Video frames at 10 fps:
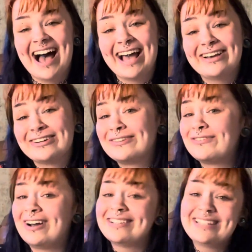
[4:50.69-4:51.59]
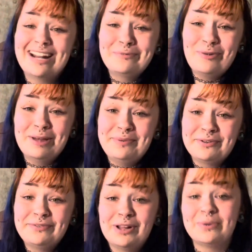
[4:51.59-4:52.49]
I could have honestly had a probably
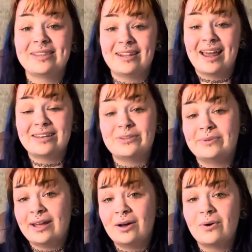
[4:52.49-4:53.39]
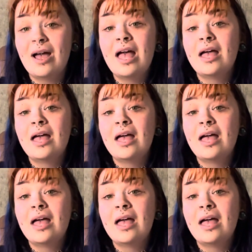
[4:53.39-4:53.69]
bigger following than I do now